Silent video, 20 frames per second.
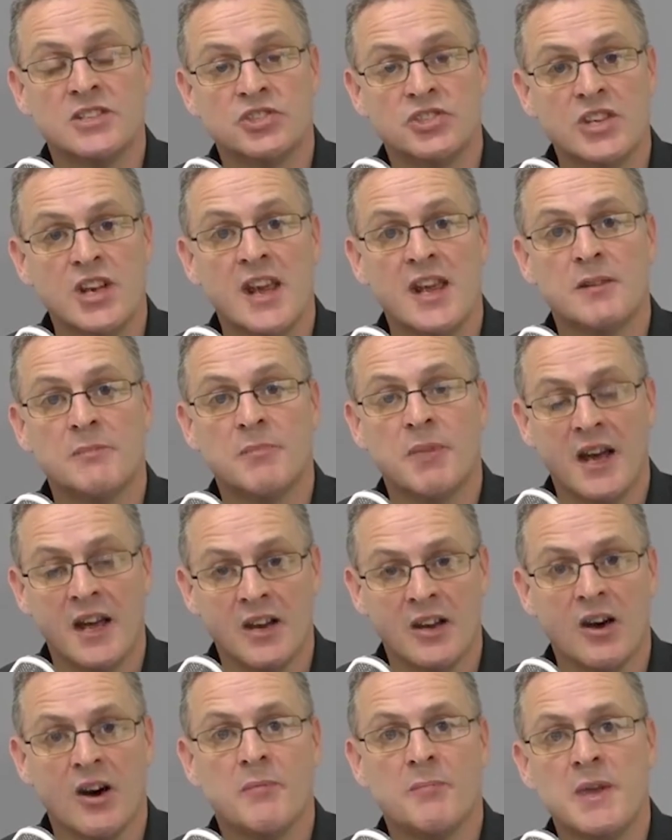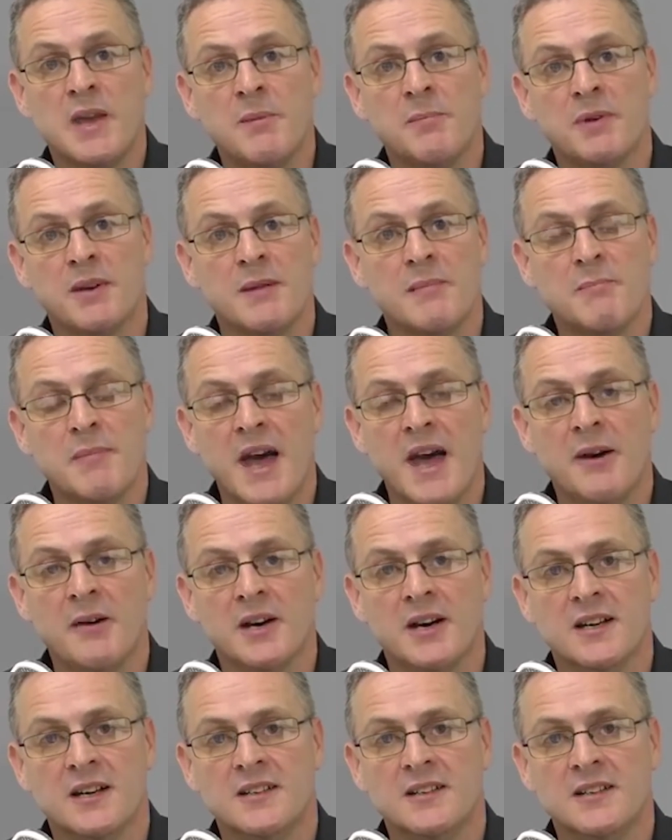shared by a lot of people in
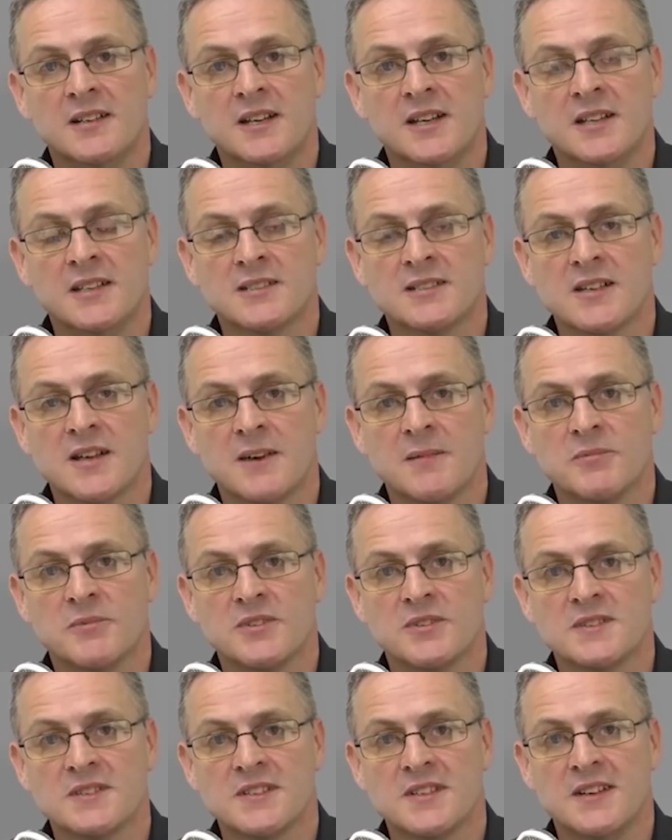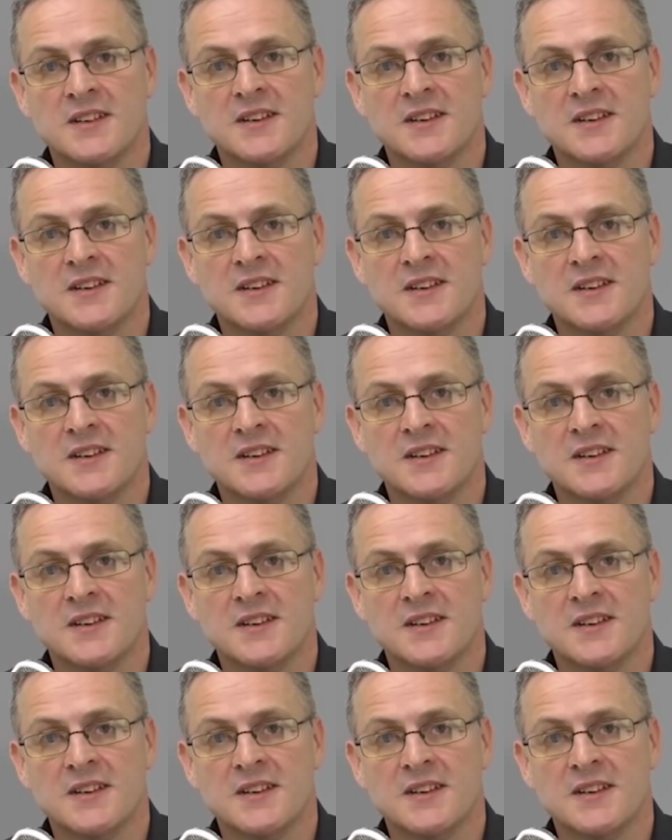power in Cyprus.